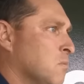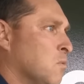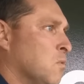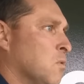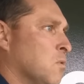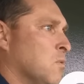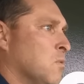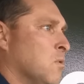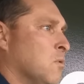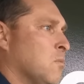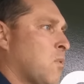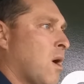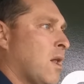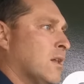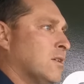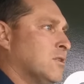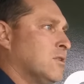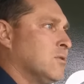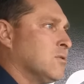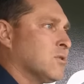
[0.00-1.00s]
we'll
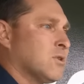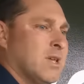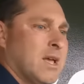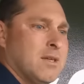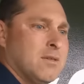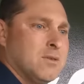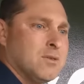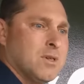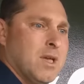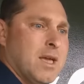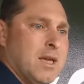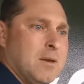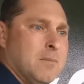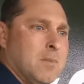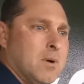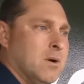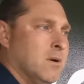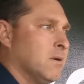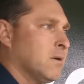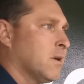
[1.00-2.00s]
probably still stay the
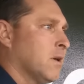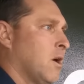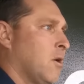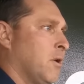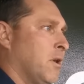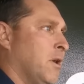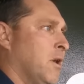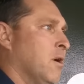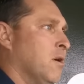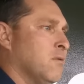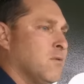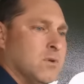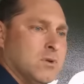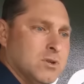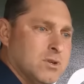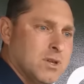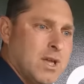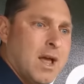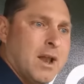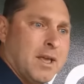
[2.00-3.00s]
same. Cody Nuff, we
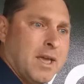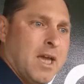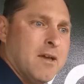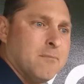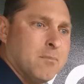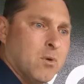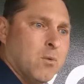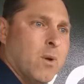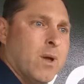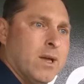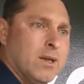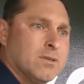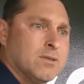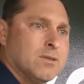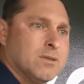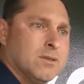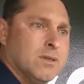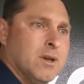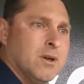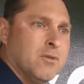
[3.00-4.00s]
just kind of gave him a
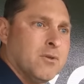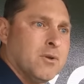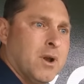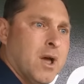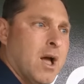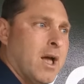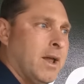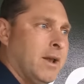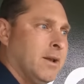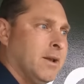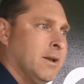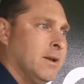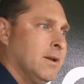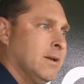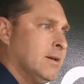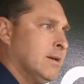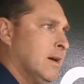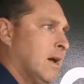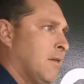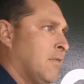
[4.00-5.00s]
rest the other night. And
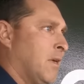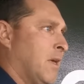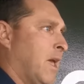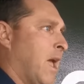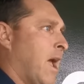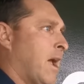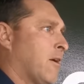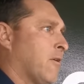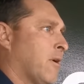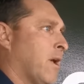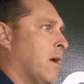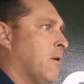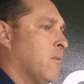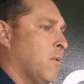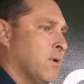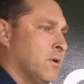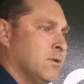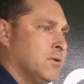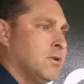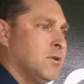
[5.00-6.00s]
I think Hacker got
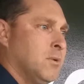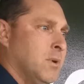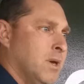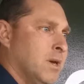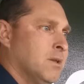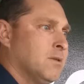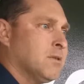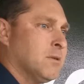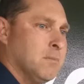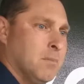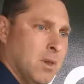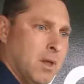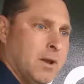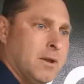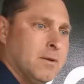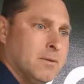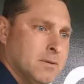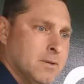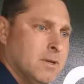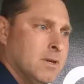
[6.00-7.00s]
one or two hits and played
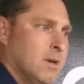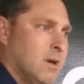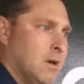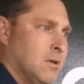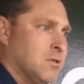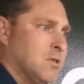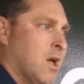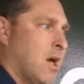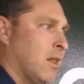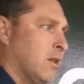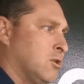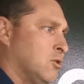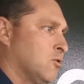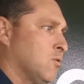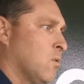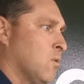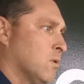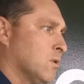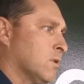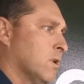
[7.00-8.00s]
a solid
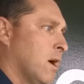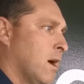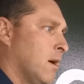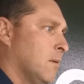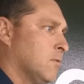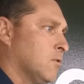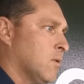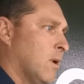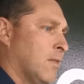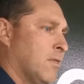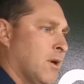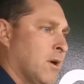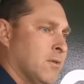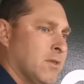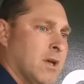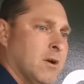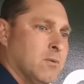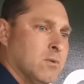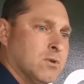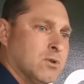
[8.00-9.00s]
shortstop. So I thought
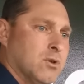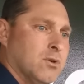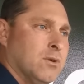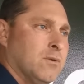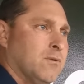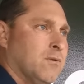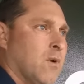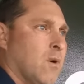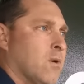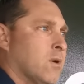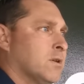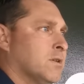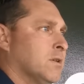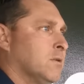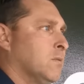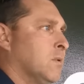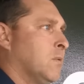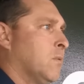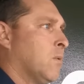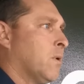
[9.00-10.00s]
that was good for us
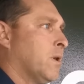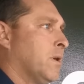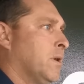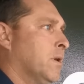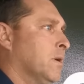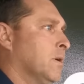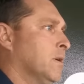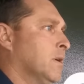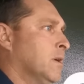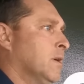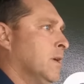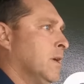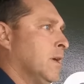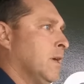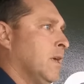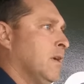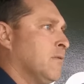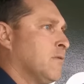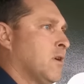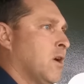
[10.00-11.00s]
that we wanted to
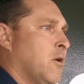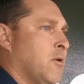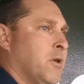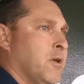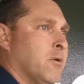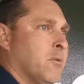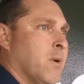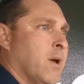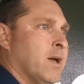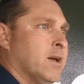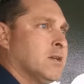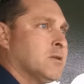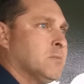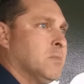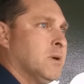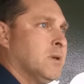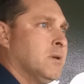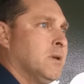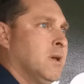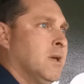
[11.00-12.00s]
give Cody a rest.
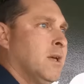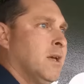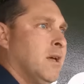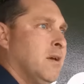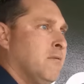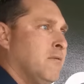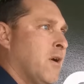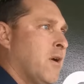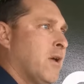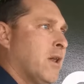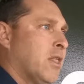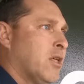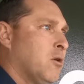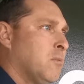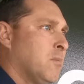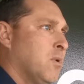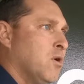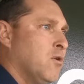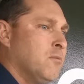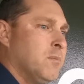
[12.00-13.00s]
But very little
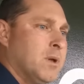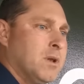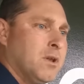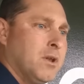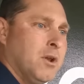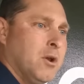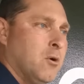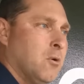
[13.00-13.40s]
movement,